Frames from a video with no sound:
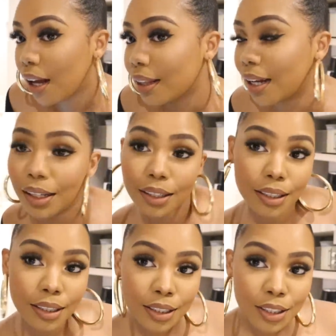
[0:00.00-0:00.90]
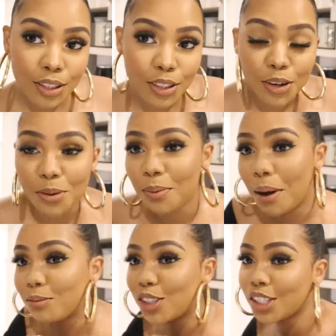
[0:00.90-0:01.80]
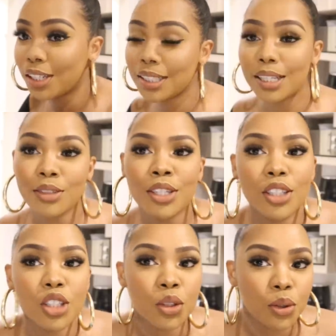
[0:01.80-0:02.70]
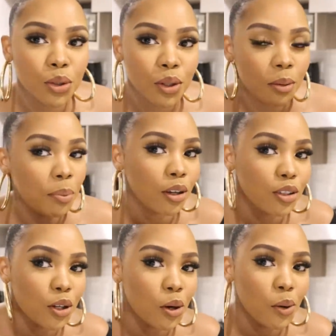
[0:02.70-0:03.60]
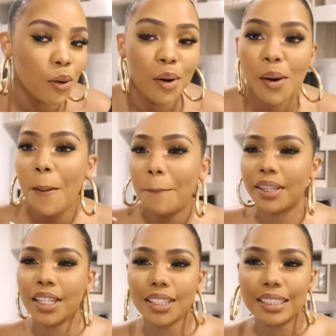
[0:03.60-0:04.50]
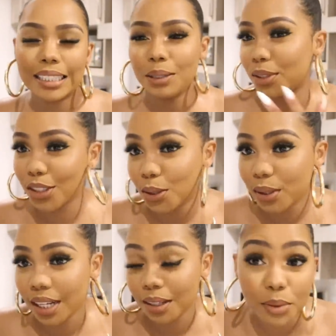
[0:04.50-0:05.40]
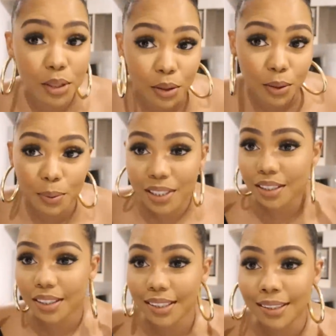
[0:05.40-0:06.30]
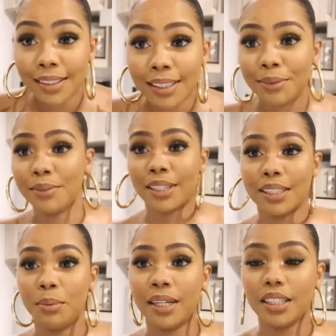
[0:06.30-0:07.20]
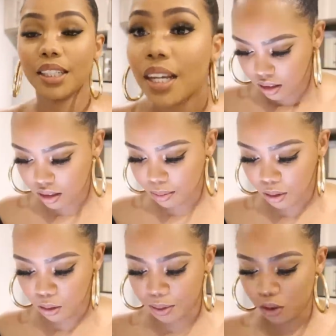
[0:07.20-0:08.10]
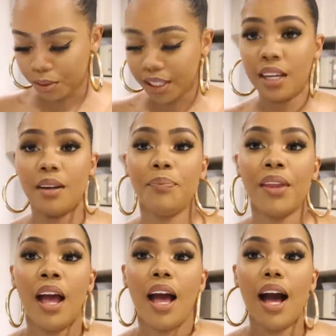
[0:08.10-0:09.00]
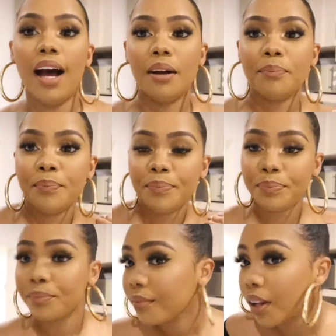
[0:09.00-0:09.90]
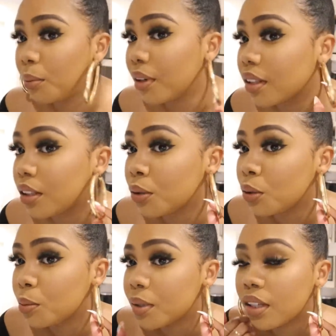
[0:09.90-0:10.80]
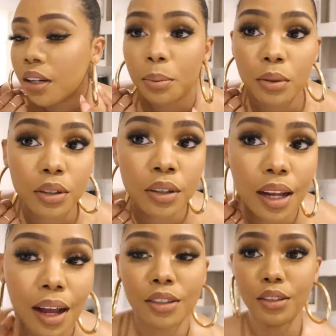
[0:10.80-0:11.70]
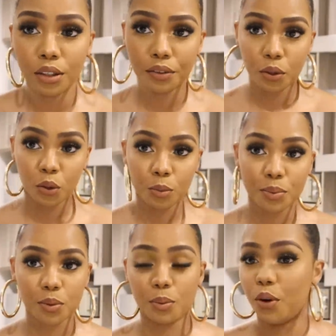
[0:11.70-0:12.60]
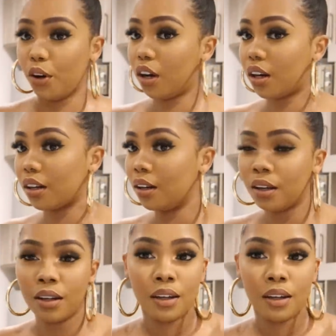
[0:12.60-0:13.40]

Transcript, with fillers: I think I look scrumptious. I was gonna do a bando, but then there was just no time, so we still rocking the band. Okay, my Uber's almost here. Um, I'm wearing the hoops that I bought earlier. I don't know if hoops work,